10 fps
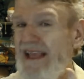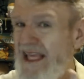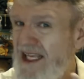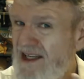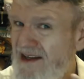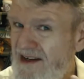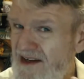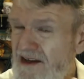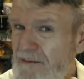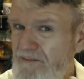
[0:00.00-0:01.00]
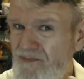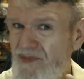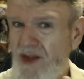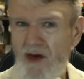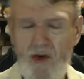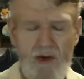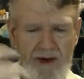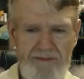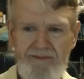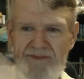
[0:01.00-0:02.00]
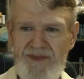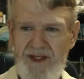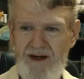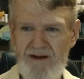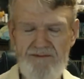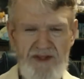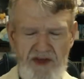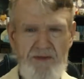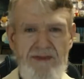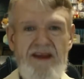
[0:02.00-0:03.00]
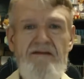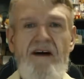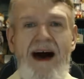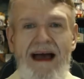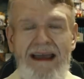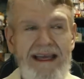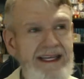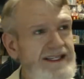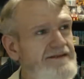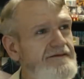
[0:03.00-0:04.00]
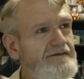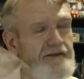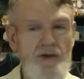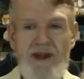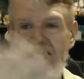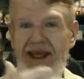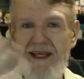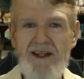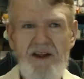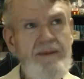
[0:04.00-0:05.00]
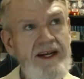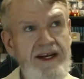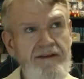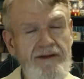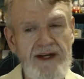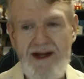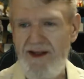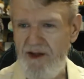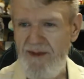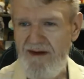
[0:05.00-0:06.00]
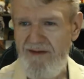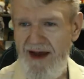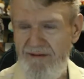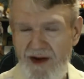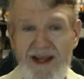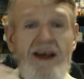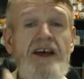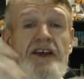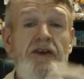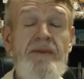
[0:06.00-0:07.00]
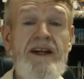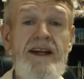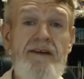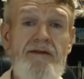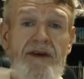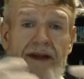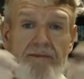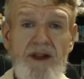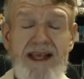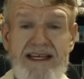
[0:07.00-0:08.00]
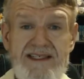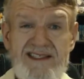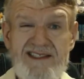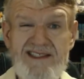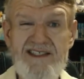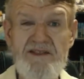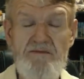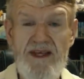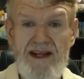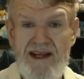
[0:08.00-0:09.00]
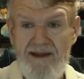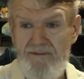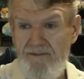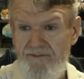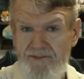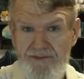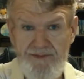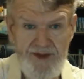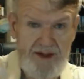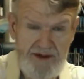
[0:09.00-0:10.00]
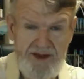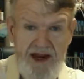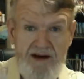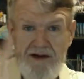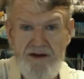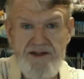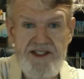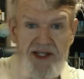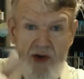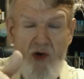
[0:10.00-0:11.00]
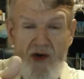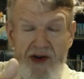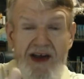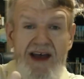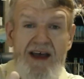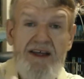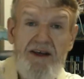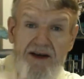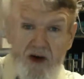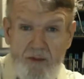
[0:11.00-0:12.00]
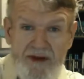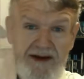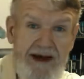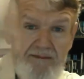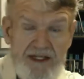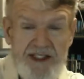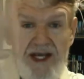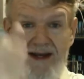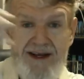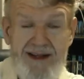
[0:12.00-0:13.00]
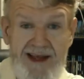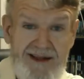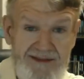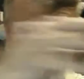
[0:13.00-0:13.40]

heated or, you know, humidify free, humidity free, not humidify free, humidity free place that's just been a you know, here goes the door. You open it up and shut it, and then